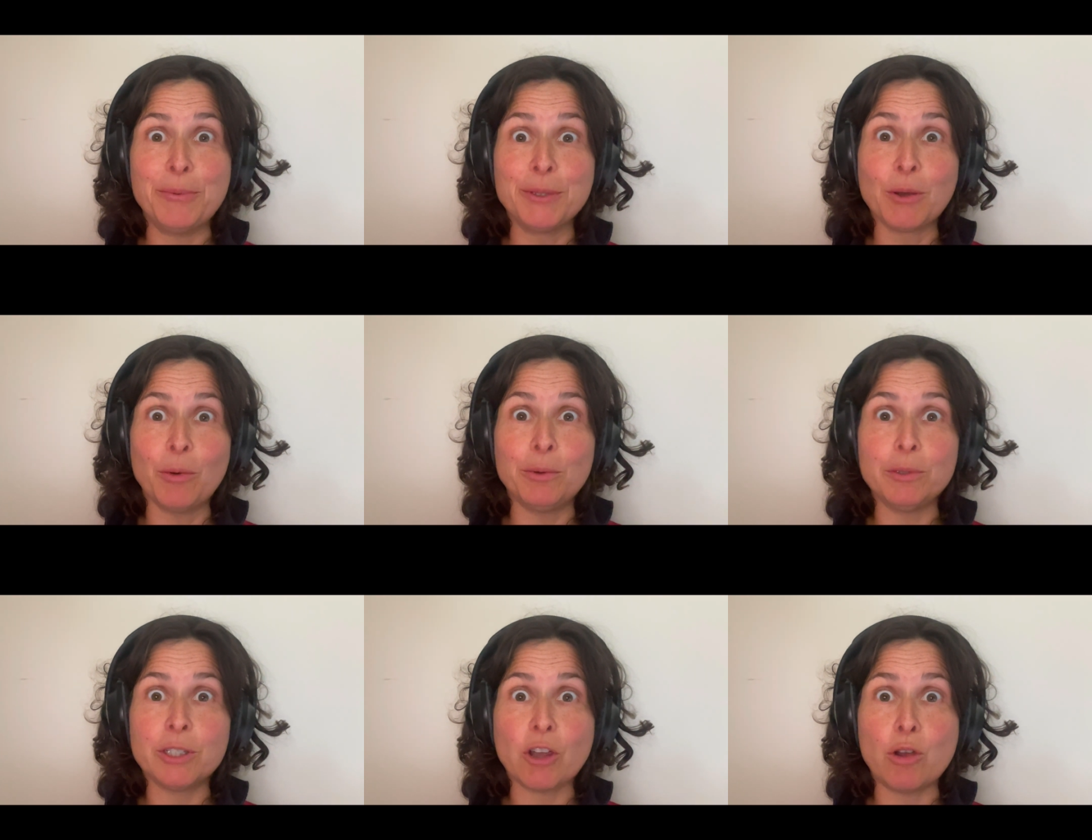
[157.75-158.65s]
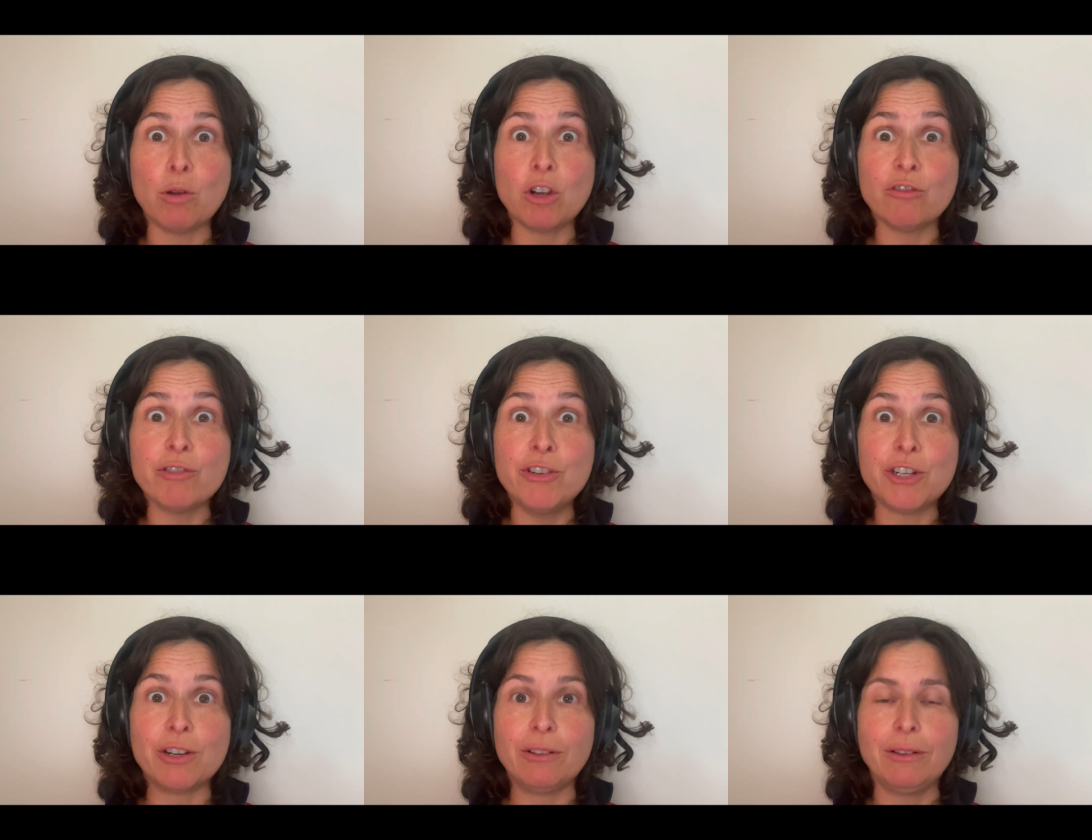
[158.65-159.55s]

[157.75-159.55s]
was also crucial.